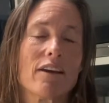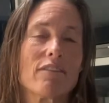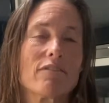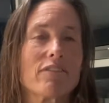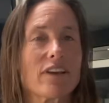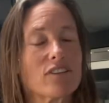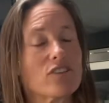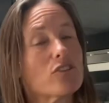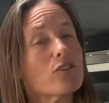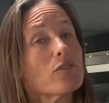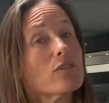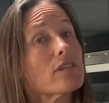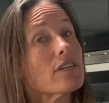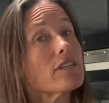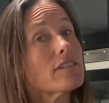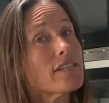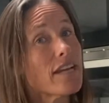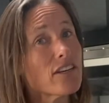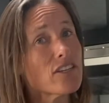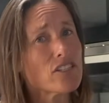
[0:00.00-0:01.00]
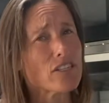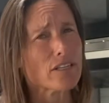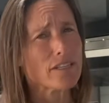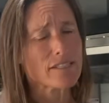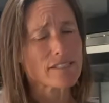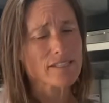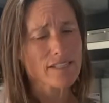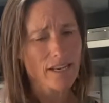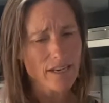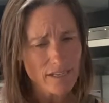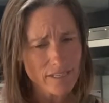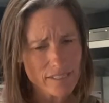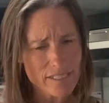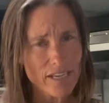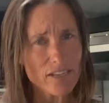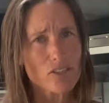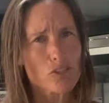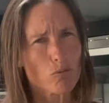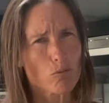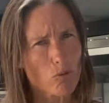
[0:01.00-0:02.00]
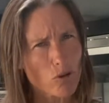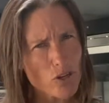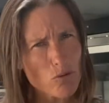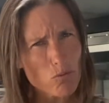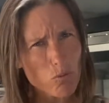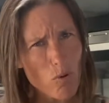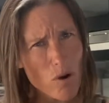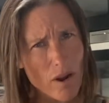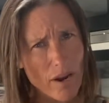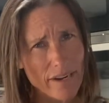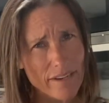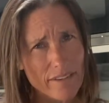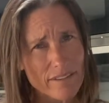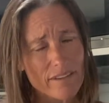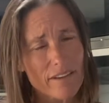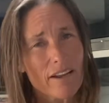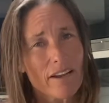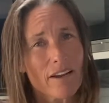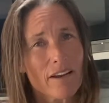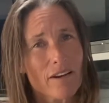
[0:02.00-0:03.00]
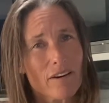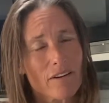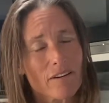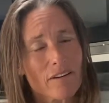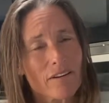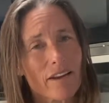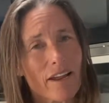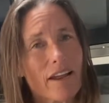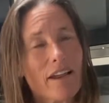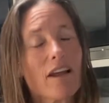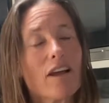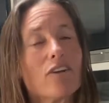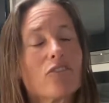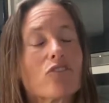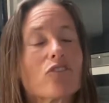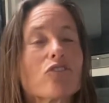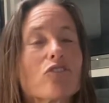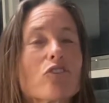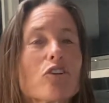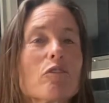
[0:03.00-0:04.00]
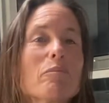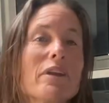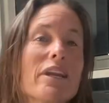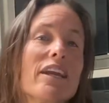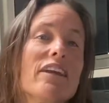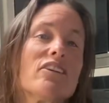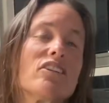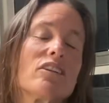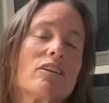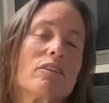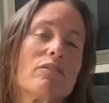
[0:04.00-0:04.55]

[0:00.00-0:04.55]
Phase two is intention. Set an intention. What do you want? Okay. Determination